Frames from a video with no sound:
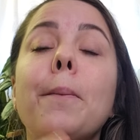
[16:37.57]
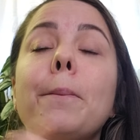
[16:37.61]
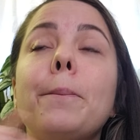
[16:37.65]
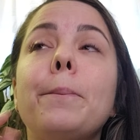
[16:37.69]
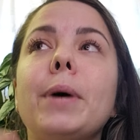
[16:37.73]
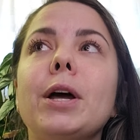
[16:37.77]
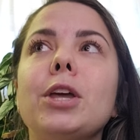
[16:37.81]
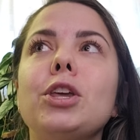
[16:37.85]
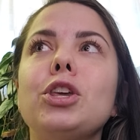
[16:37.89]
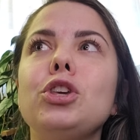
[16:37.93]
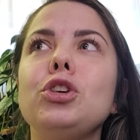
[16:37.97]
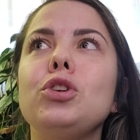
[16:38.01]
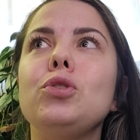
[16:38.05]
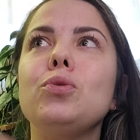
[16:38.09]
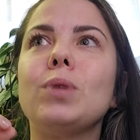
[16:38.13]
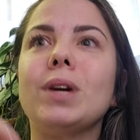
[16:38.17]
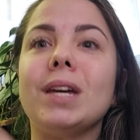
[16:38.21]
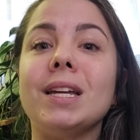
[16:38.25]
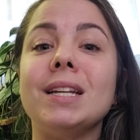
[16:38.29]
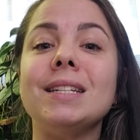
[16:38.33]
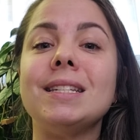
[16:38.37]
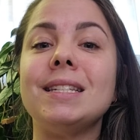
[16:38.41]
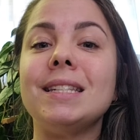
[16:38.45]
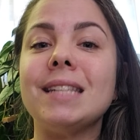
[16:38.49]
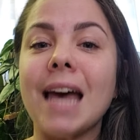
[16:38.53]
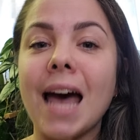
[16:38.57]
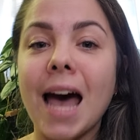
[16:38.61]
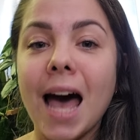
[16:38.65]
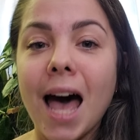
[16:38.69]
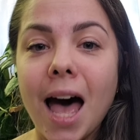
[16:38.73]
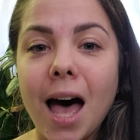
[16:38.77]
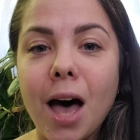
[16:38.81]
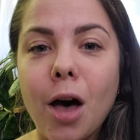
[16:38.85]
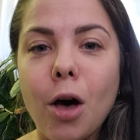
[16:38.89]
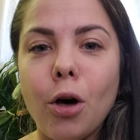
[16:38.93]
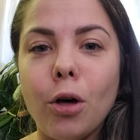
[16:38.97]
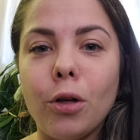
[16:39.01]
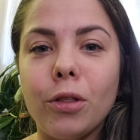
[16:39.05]
but you can
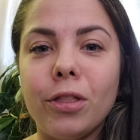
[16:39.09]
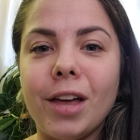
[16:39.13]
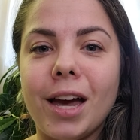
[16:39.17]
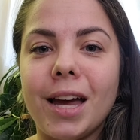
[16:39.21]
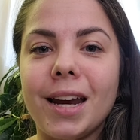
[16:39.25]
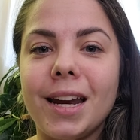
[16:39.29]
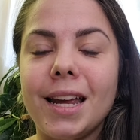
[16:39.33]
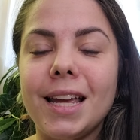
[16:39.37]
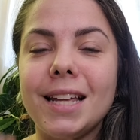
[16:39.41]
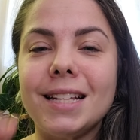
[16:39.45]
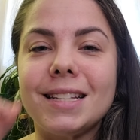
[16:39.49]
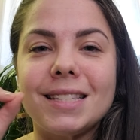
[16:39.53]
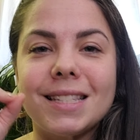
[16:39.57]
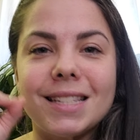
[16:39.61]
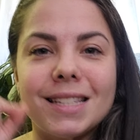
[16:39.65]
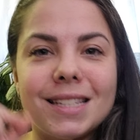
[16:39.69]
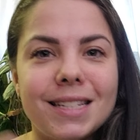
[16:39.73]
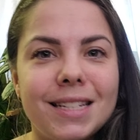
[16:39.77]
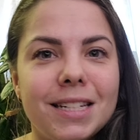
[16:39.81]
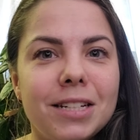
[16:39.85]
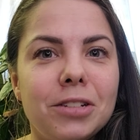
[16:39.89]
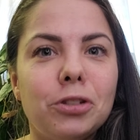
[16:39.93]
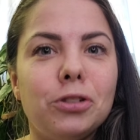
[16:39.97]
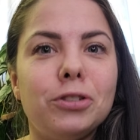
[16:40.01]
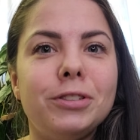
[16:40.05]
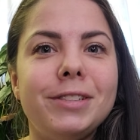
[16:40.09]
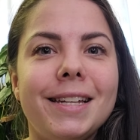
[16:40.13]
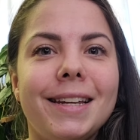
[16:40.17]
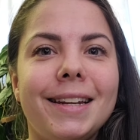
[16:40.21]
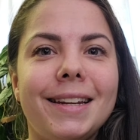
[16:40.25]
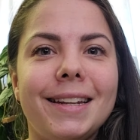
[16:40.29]
tell that it still